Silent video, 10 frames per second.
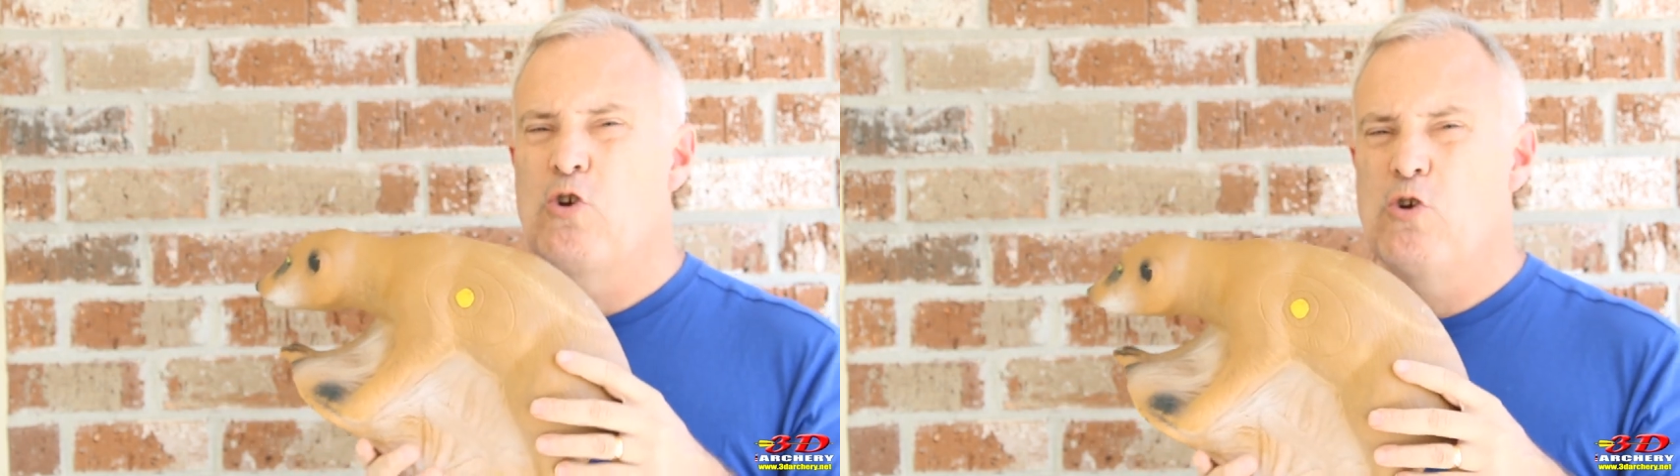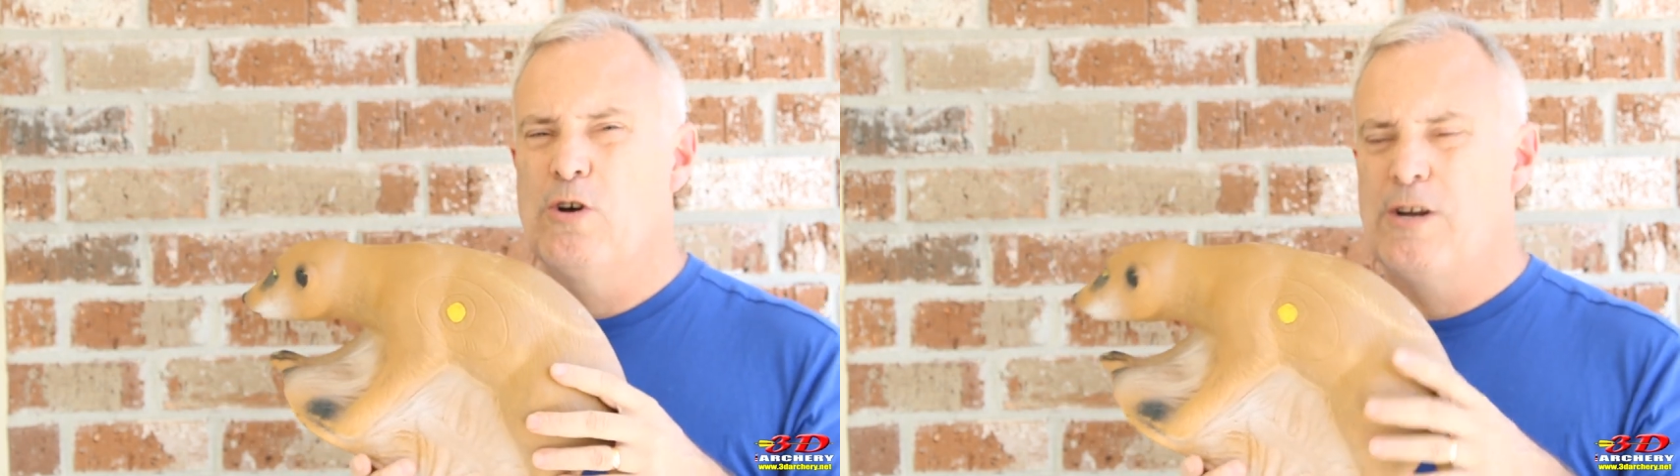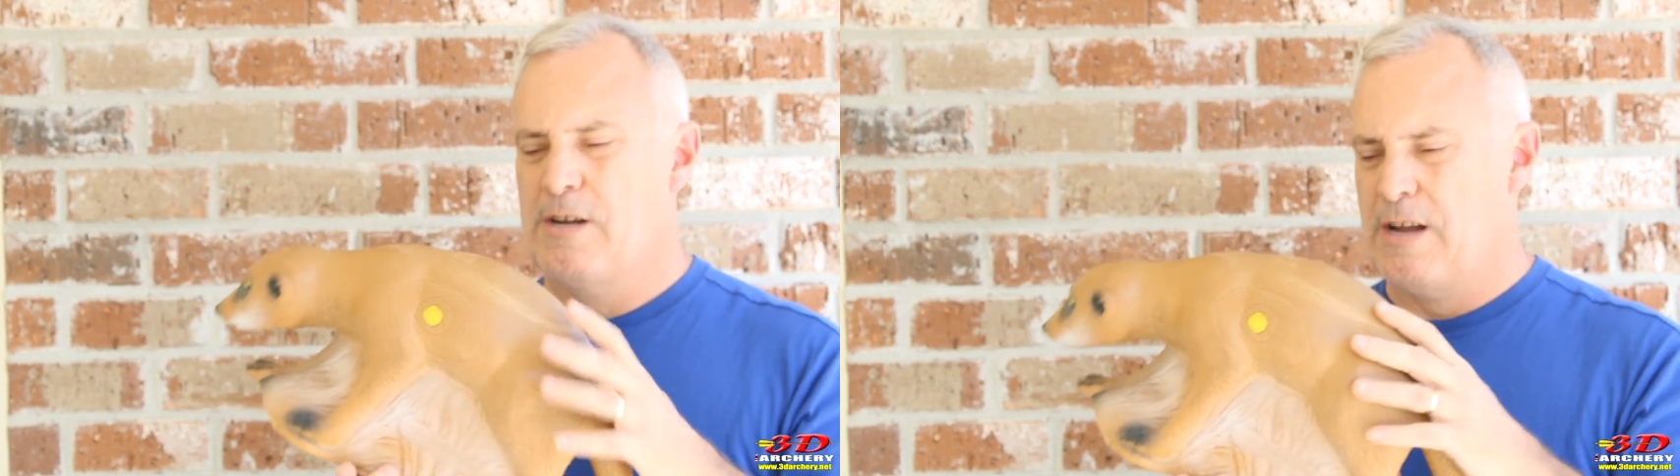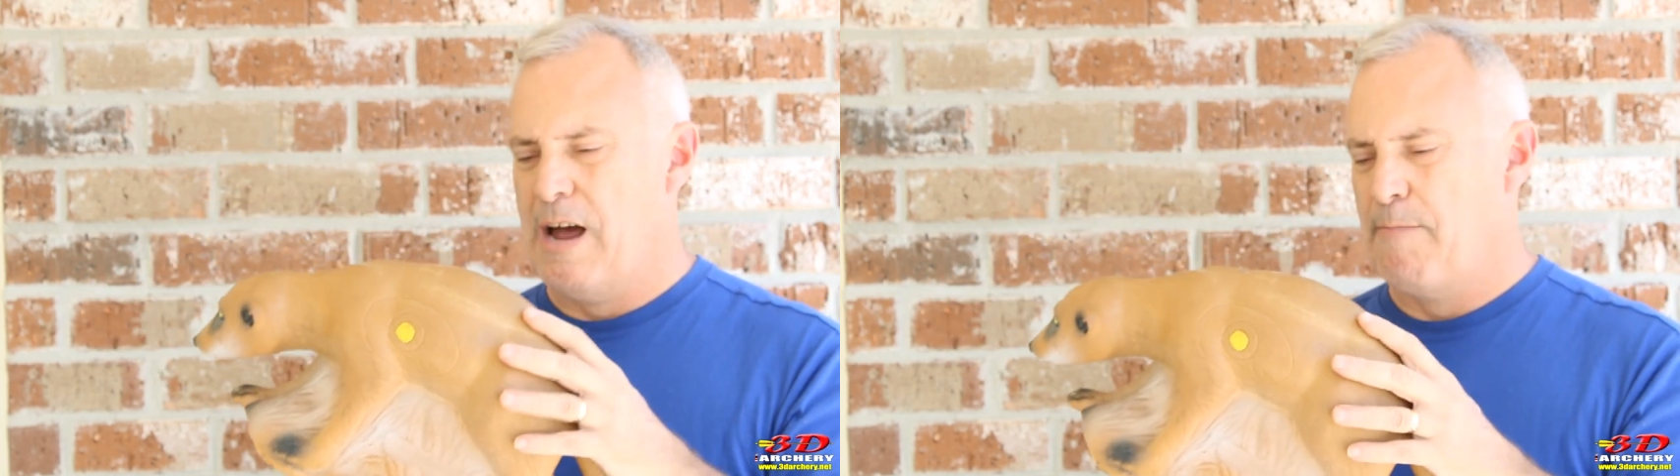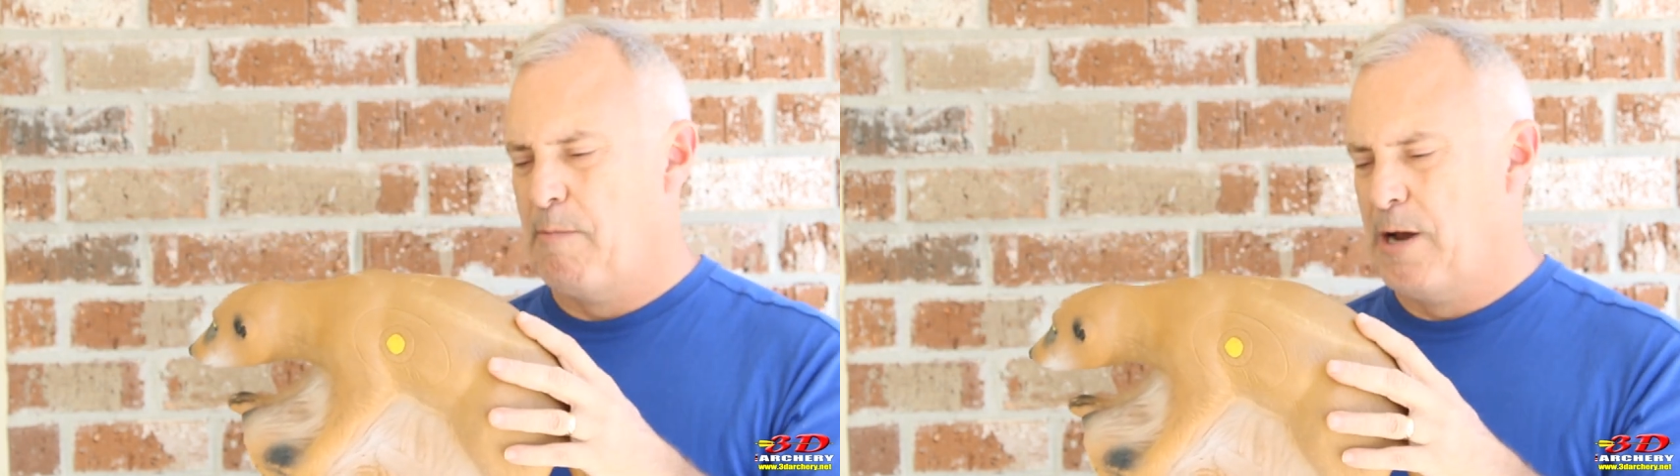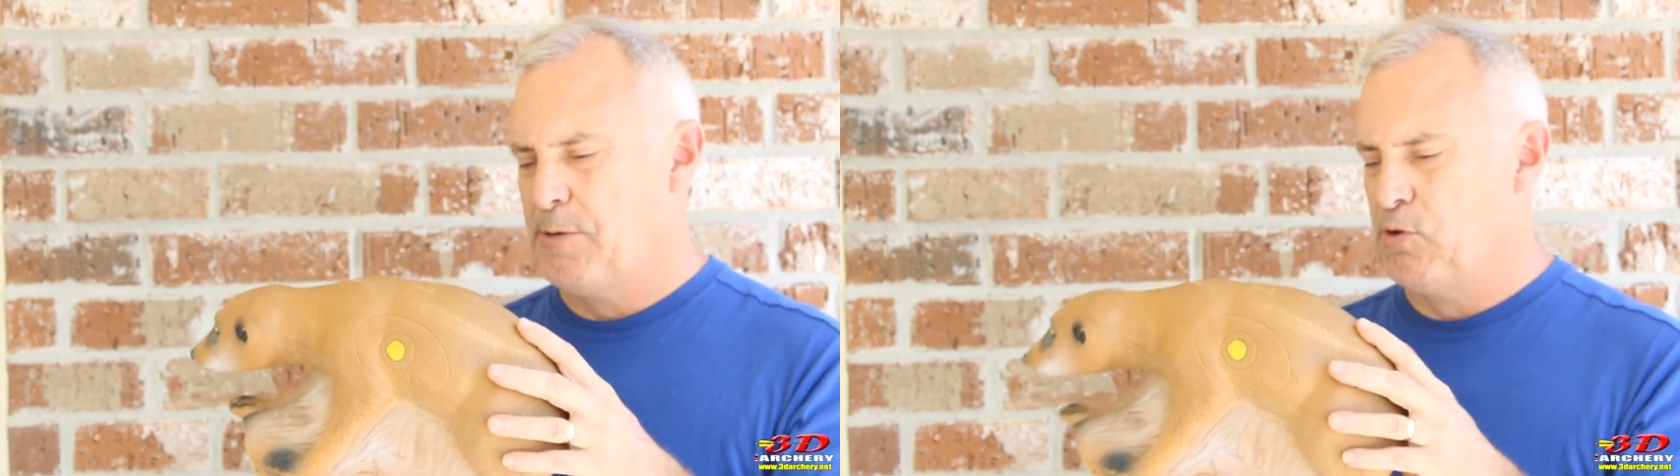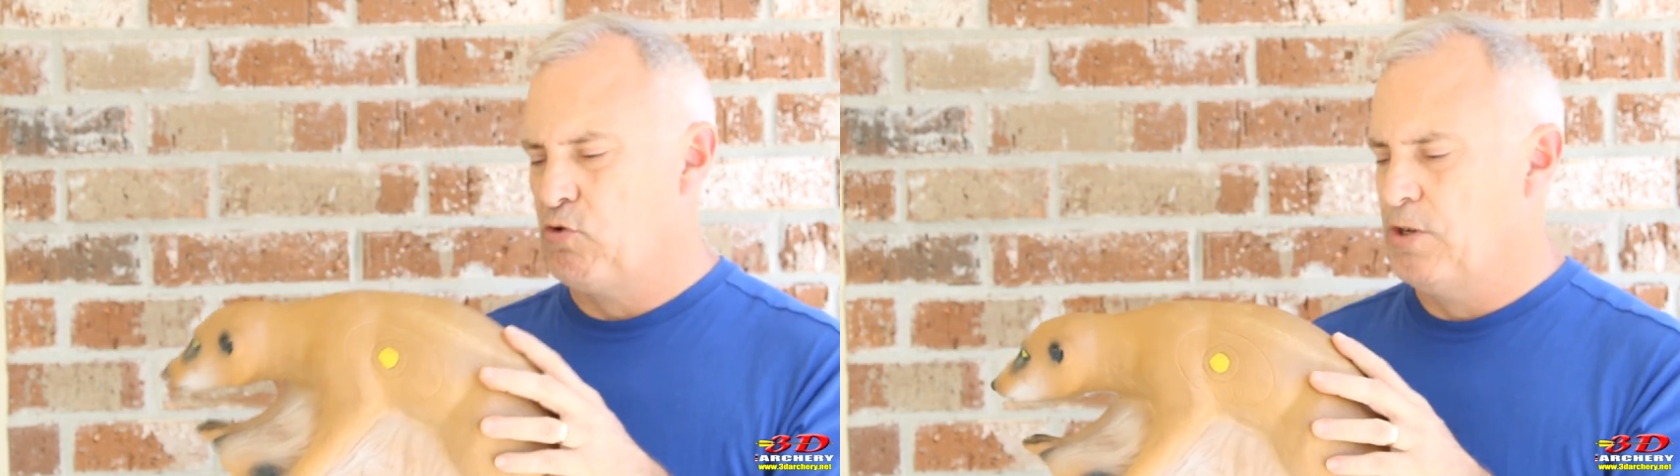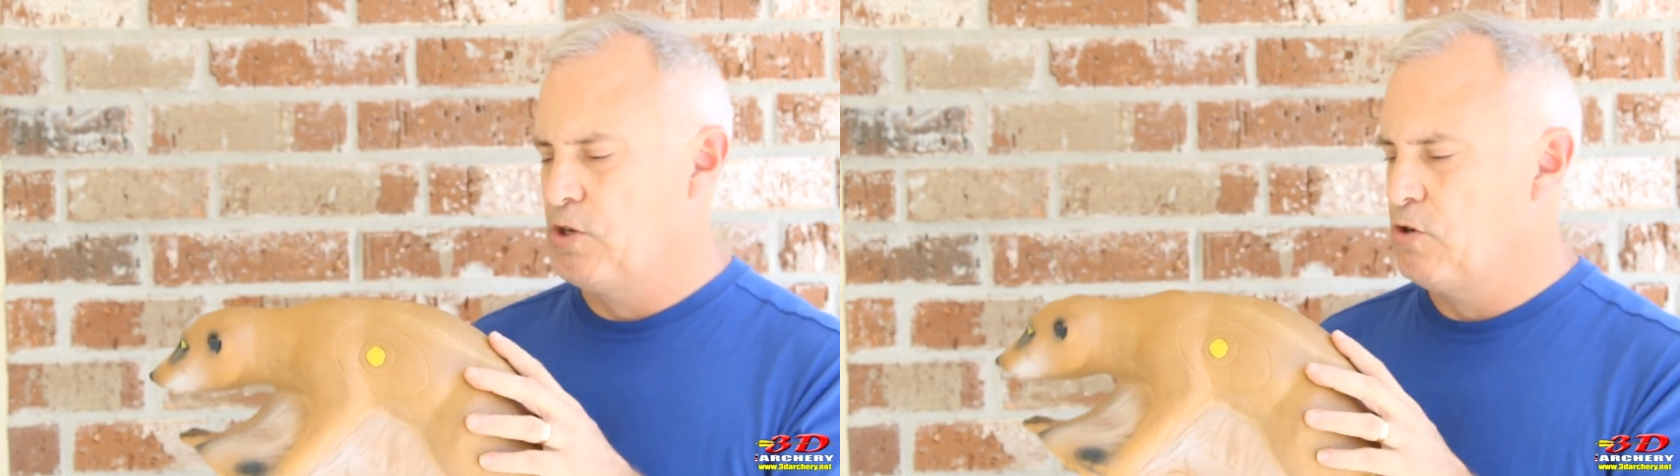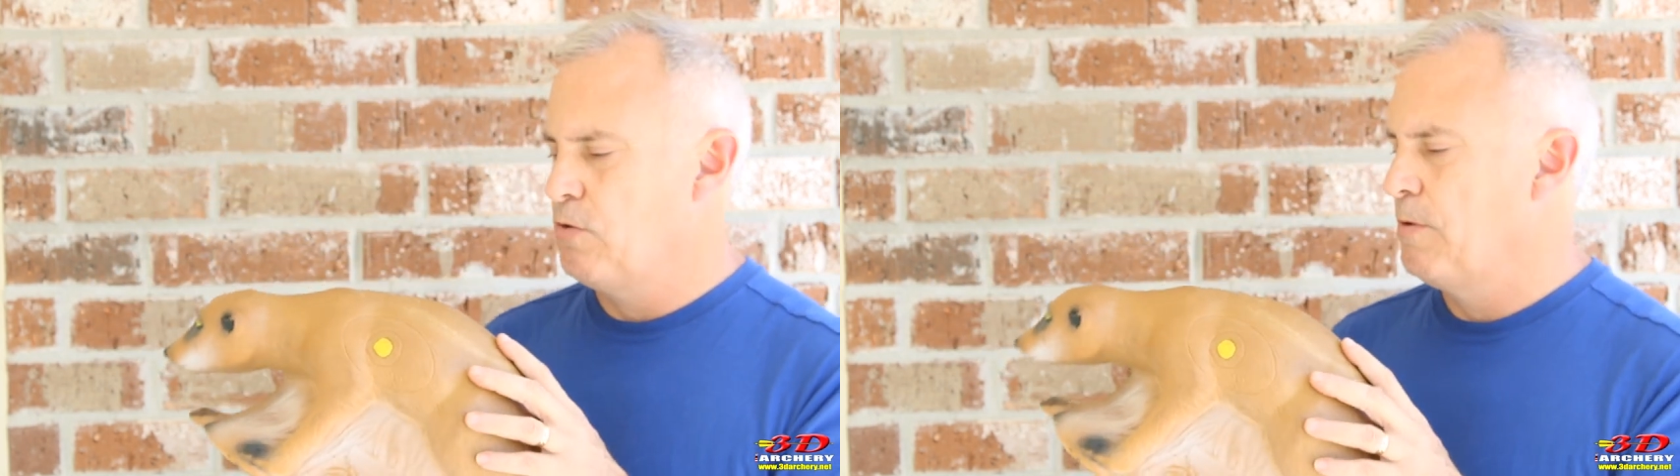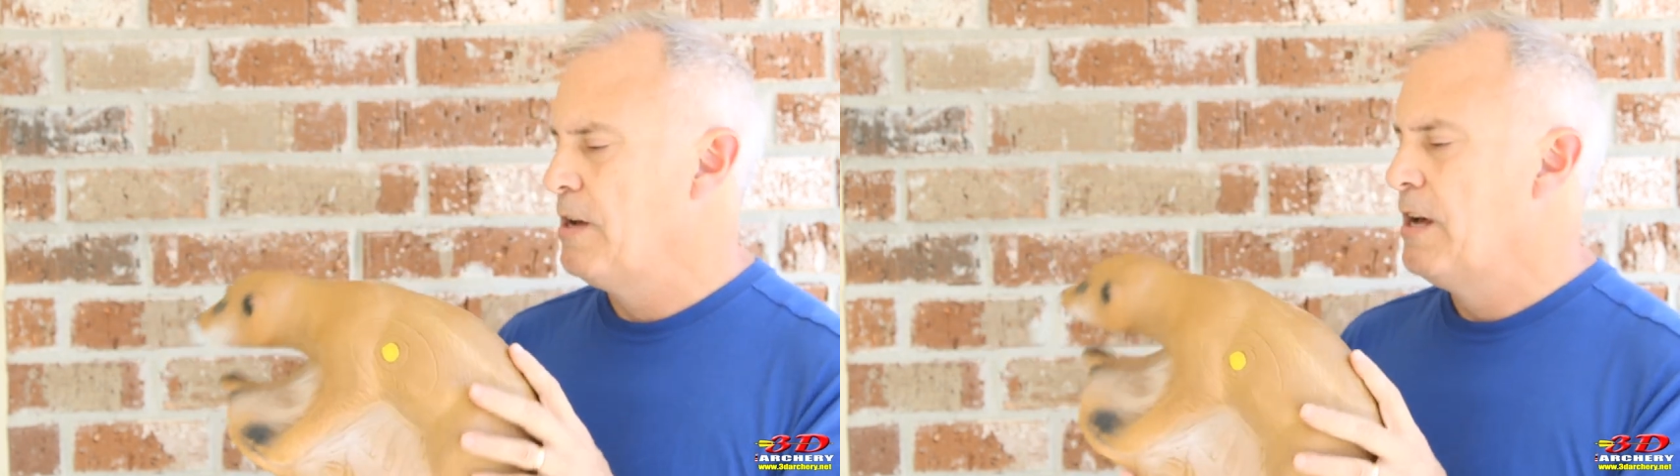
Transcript: good compromise between the two.